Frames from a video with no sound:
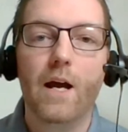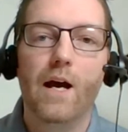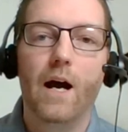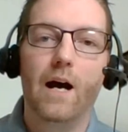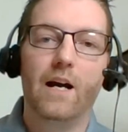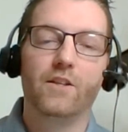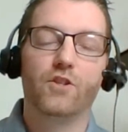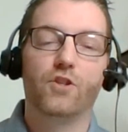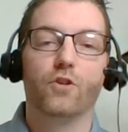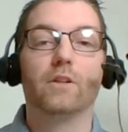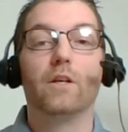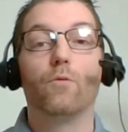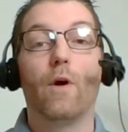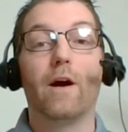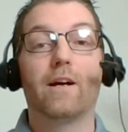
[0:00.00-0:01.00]
Uh, I'd
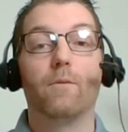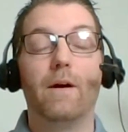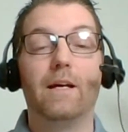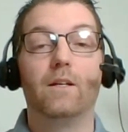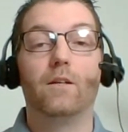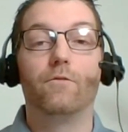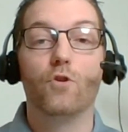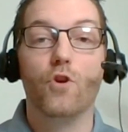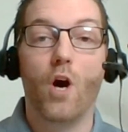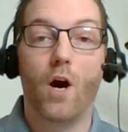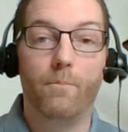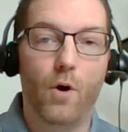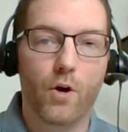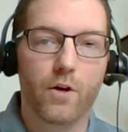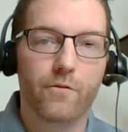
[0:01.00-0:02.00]
certainly recommend, if you're
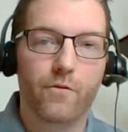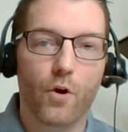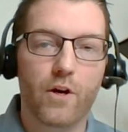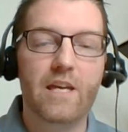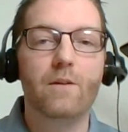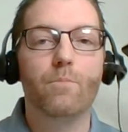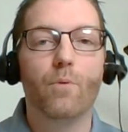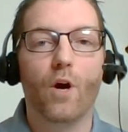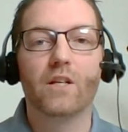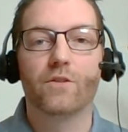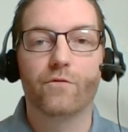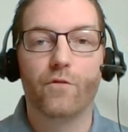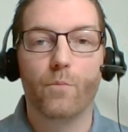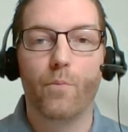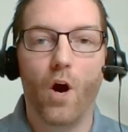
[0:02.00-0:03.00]
not part of our Heat
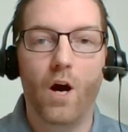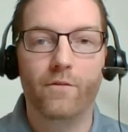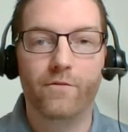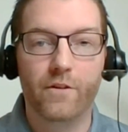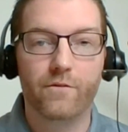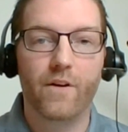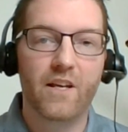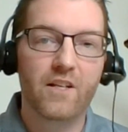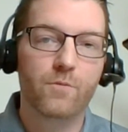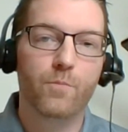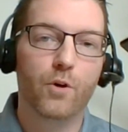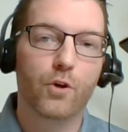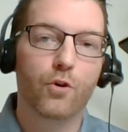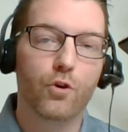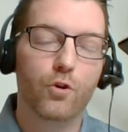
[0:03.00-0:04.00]
Press for Profit
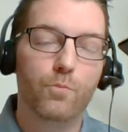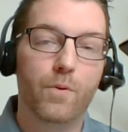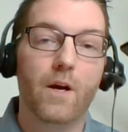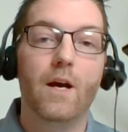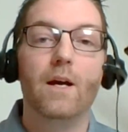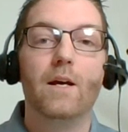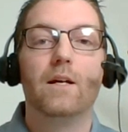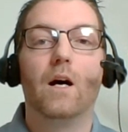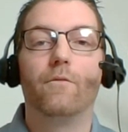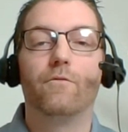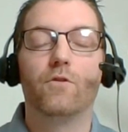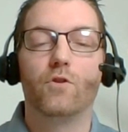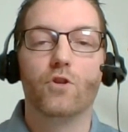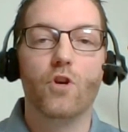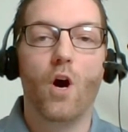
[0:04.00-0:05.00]
Facebook group, uh,
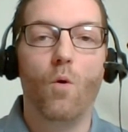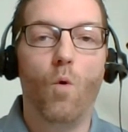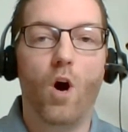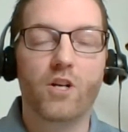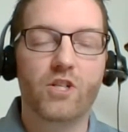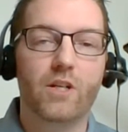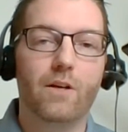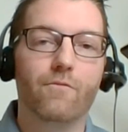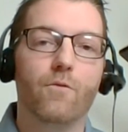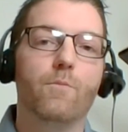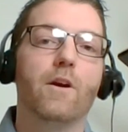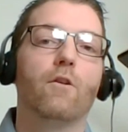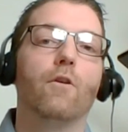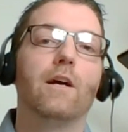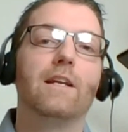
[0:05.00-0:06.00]
if you're not watching it from
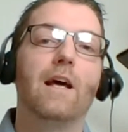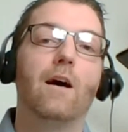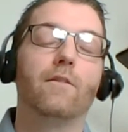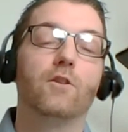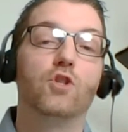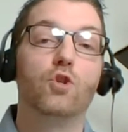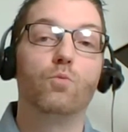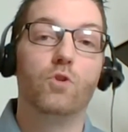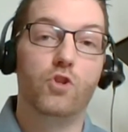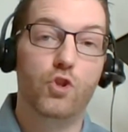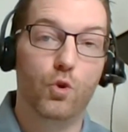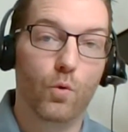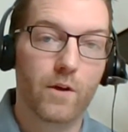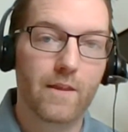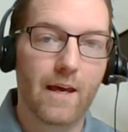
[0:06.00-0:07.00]
there right now, that you would
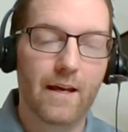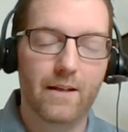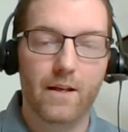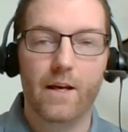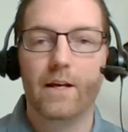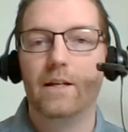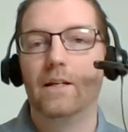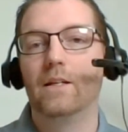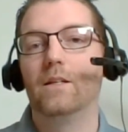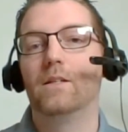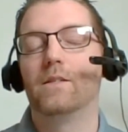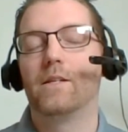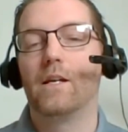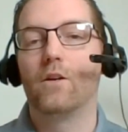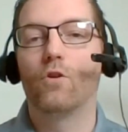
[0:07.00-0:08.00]
join that. It
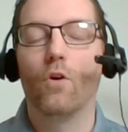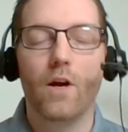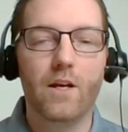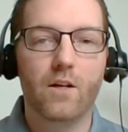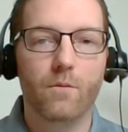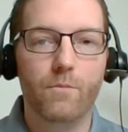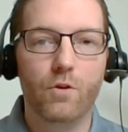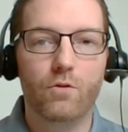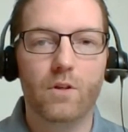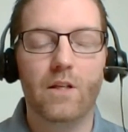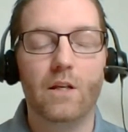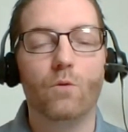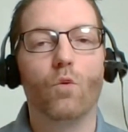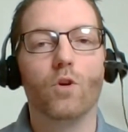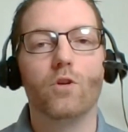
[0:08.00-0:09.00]
is a great
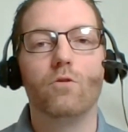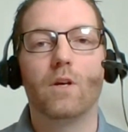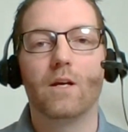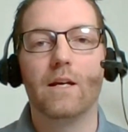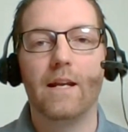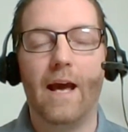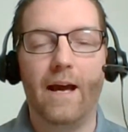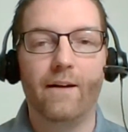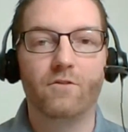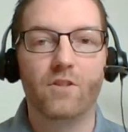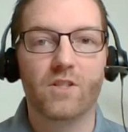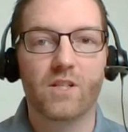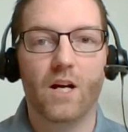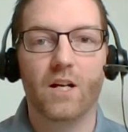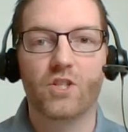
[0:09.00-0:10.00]
community where you can have
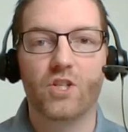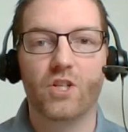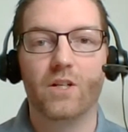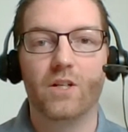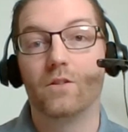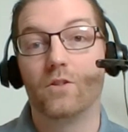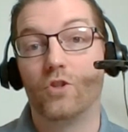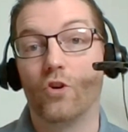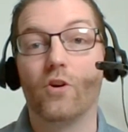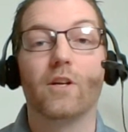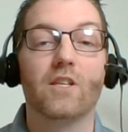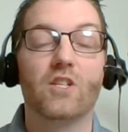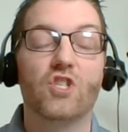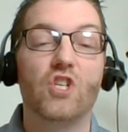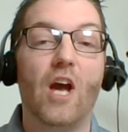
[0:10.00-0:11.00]
discussion
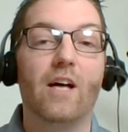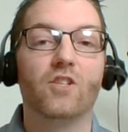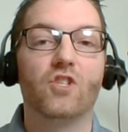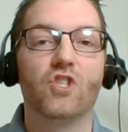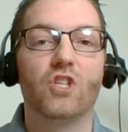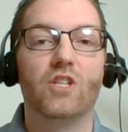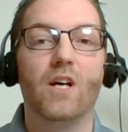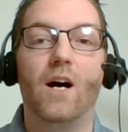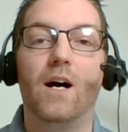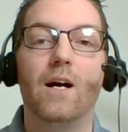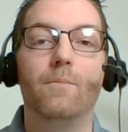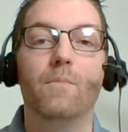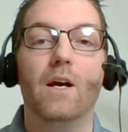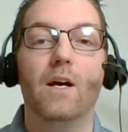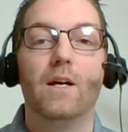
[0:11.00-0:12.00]
during this challenging
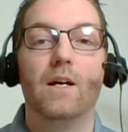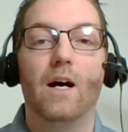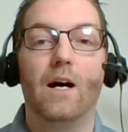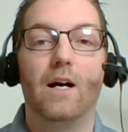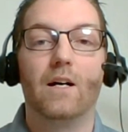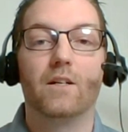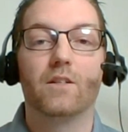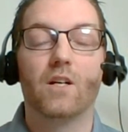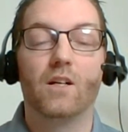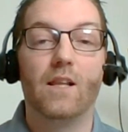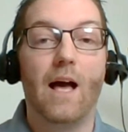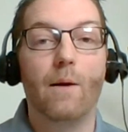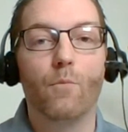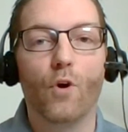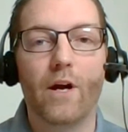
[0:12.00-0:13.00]
time, uh,
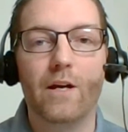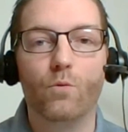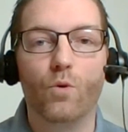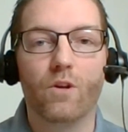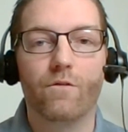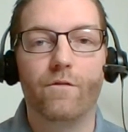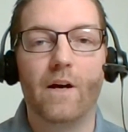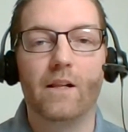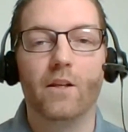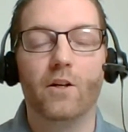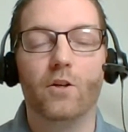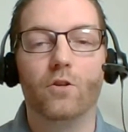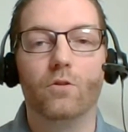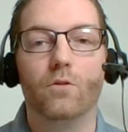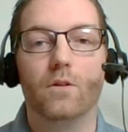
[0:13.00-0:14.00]
collaborate with
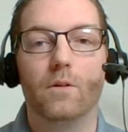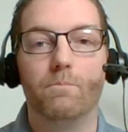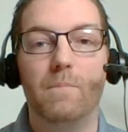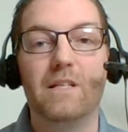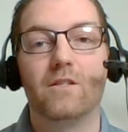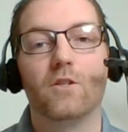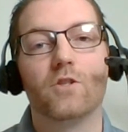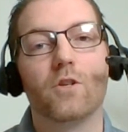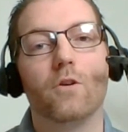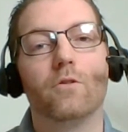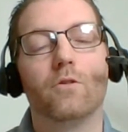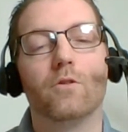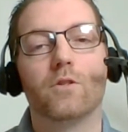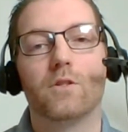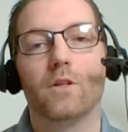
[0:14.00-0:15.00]
fellow business
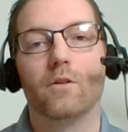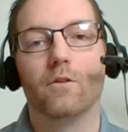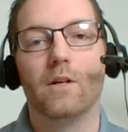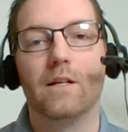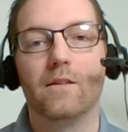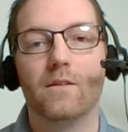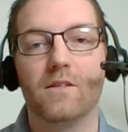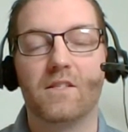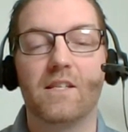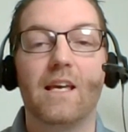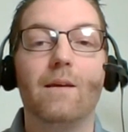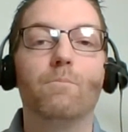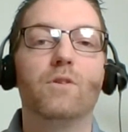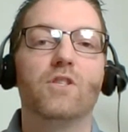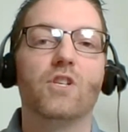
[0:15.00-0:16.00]
owners that are in the
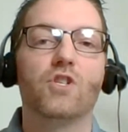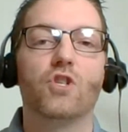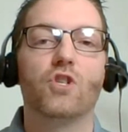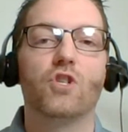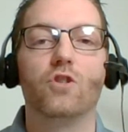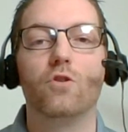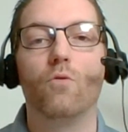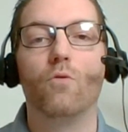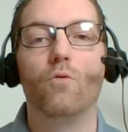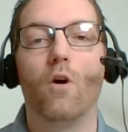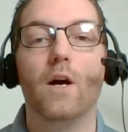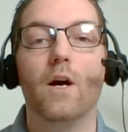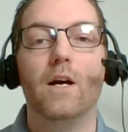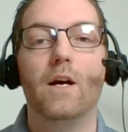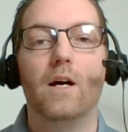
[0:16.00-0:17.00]
same position you
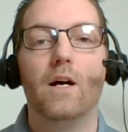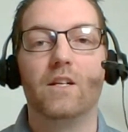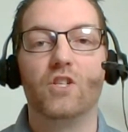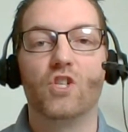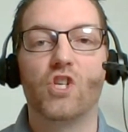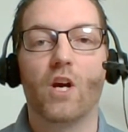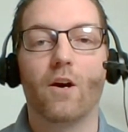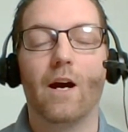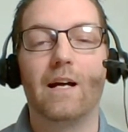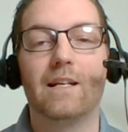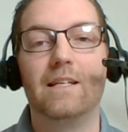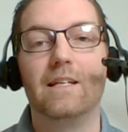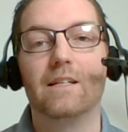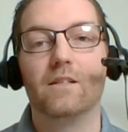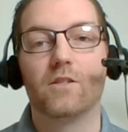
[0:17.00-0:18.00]
are, uh, and share
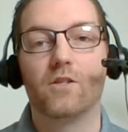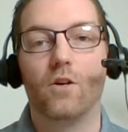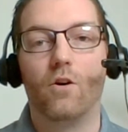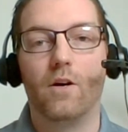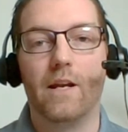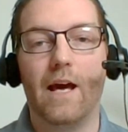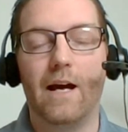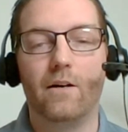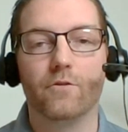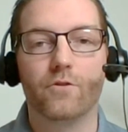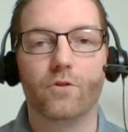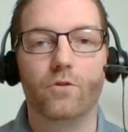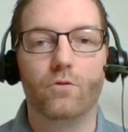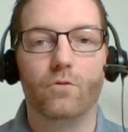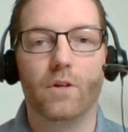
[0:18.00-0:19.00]
ideas on how
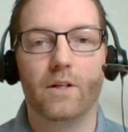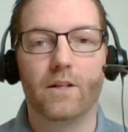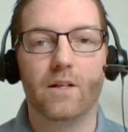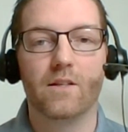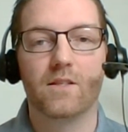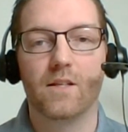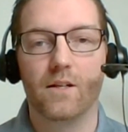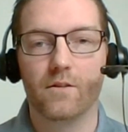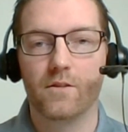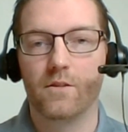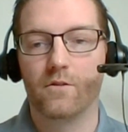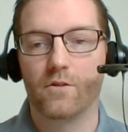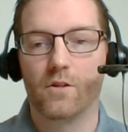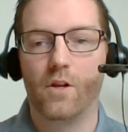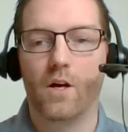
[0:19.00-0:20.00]
to uh, get sales.
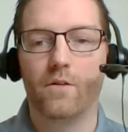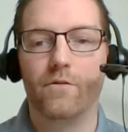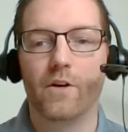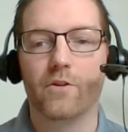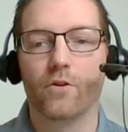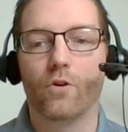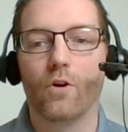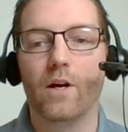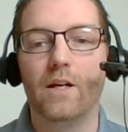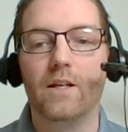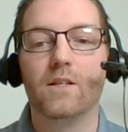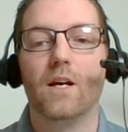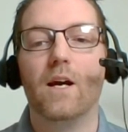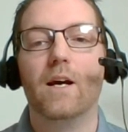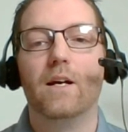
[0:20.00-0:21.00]
And there's a lot of other
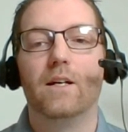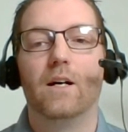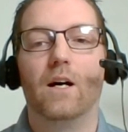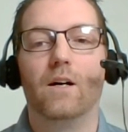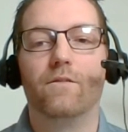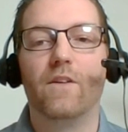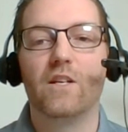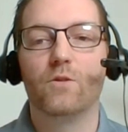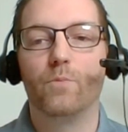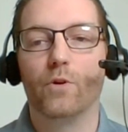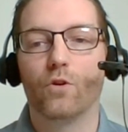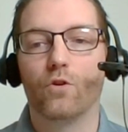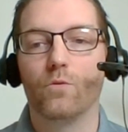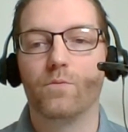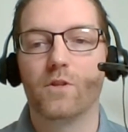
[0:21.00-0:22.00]
great uh,
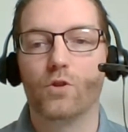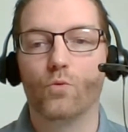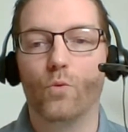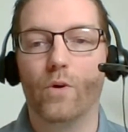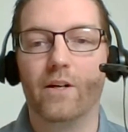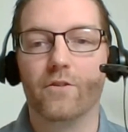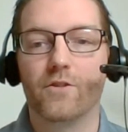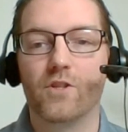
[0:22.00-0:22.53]
Facebook groups as well.